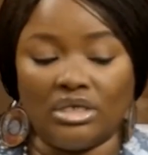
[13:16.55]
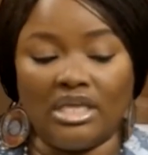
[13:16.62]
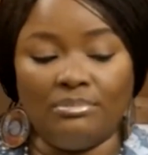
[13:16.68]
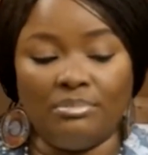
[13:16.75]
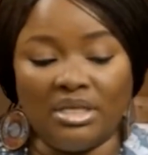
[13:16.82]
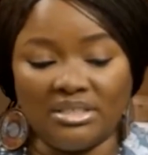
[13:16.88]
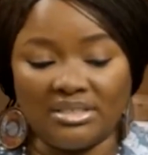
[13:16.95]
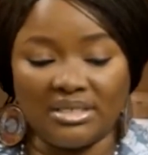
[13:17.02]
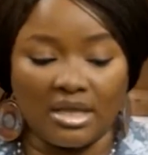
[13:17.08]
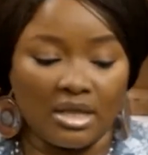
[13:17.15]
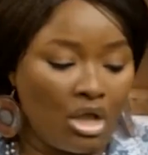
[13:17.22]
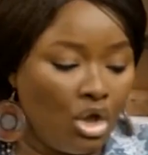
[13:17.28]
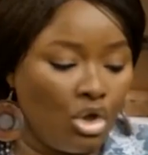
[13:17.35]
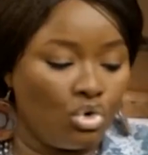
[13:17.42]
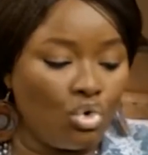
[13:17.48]
it means say
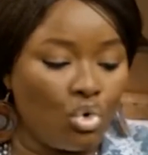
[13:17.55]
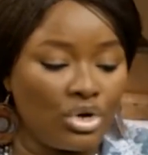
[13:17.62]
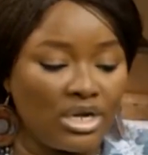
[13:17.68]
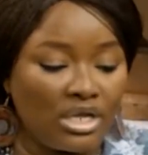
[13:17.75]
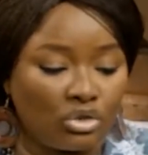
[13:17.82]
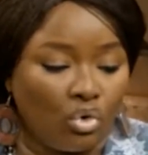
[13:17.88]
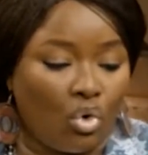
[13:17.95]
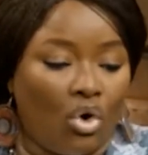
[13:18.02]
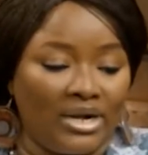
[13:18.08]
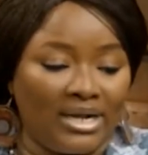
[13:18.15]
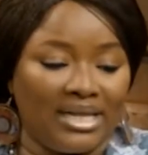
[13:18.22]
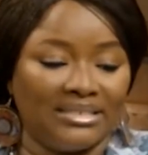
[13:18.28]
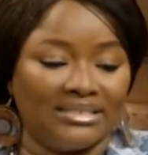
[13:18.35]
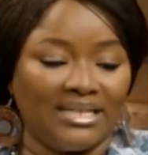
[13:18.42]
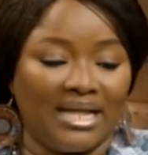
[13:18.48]
you need to
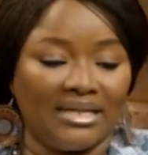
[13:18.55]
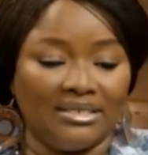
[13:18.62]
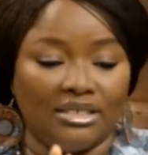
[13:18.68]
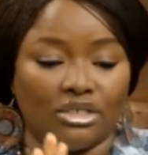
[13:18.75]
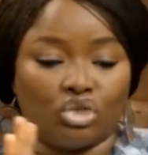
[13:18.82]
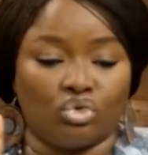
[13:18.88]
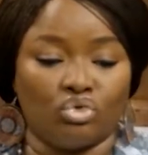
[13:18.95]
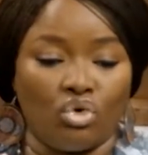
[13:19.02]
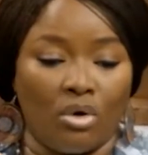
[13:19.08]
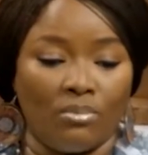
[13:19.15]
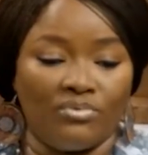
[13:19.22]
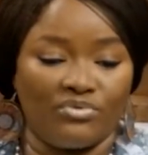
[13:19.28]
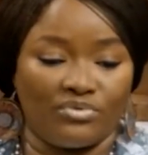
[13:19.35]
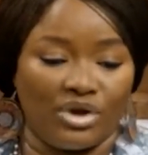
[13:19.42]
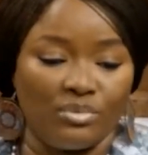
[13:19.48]
understand the Scrum
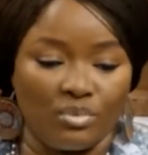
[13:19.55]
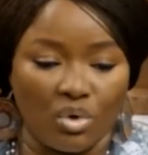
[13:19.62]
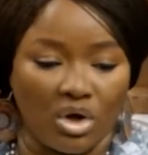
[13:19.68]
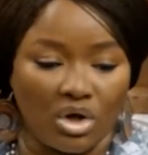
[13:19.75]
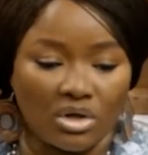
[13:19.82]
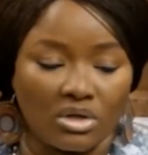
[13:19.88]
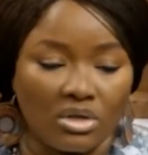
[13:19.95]
framework.